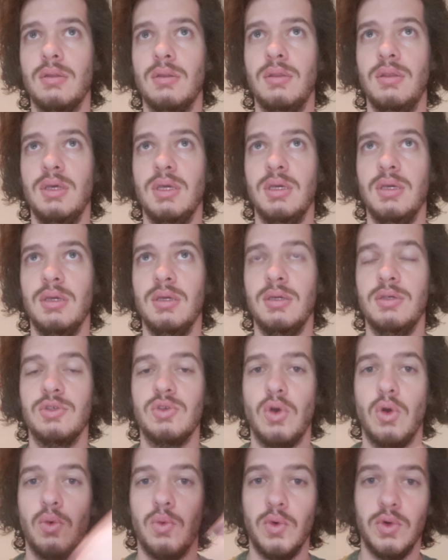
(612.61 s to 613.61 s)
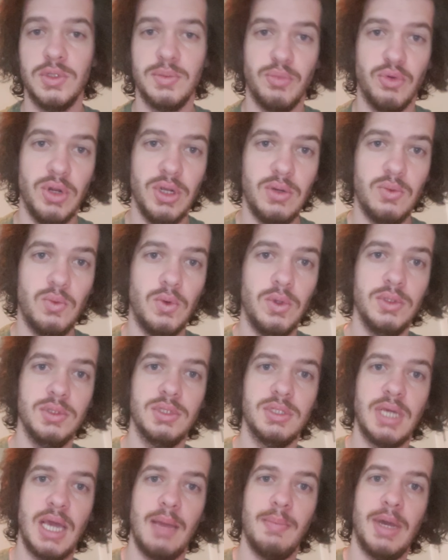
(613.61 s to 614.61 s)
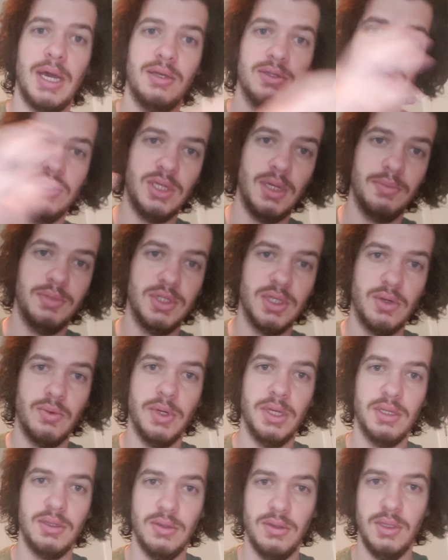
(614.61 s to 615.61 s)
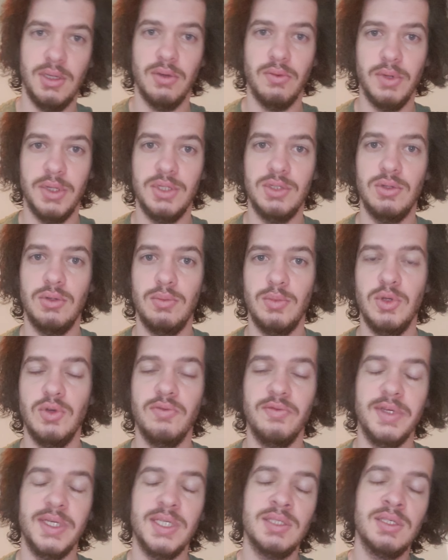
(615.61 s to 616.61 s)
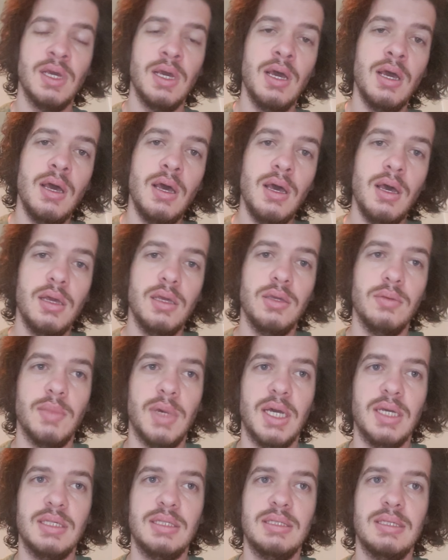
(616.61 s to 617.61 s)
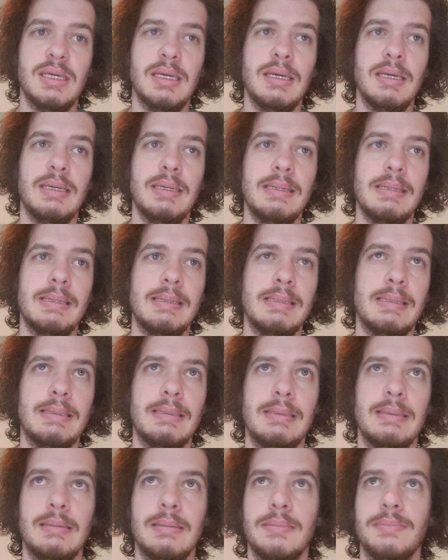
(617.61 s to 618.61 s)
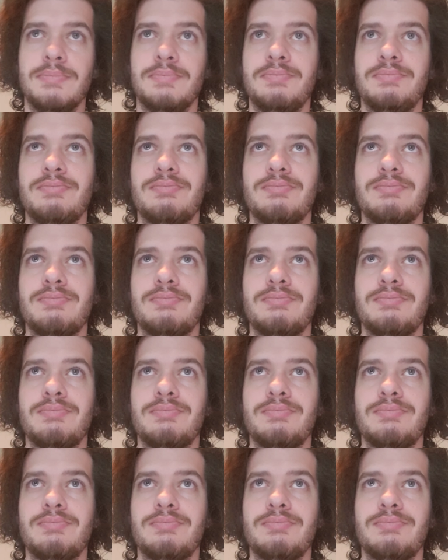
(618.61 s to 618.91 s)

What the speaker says: the Star Wars prequels came out subsequent to the original movies. You might say the